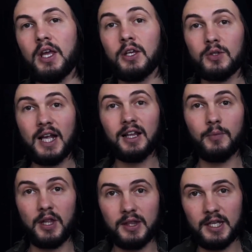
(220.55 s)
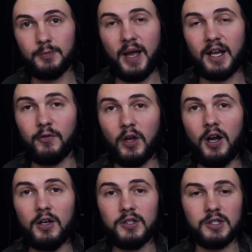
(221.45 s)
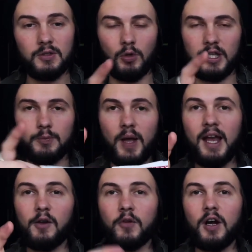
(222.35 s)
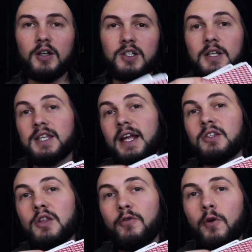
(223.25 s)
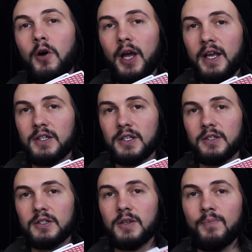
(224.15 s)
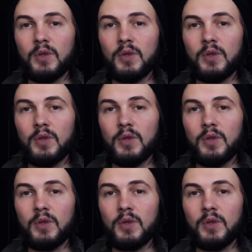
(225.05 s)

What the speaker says: You tell them that this pack of cards, or this pile of cards, contains the 4 aces.